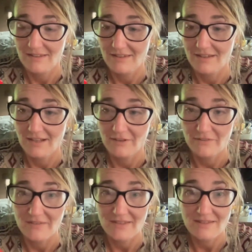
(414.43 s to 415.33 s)
The color
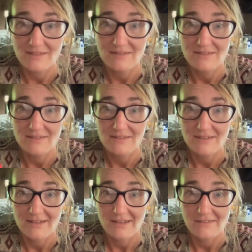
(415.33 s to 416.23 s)
of this
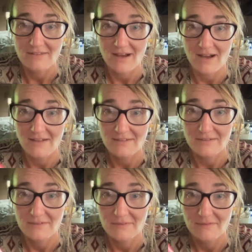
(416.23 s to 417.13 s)
is not
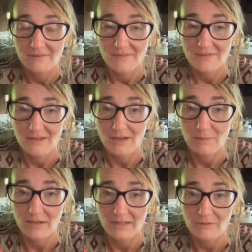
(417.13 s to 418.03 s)
a
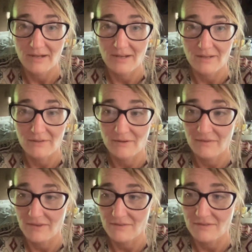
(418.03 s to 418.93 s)
muddy gray color on
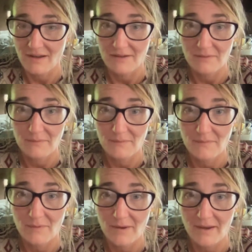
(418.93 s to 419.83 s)
the other side,
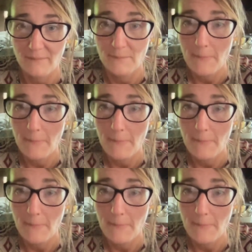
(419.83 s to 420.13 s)
okay?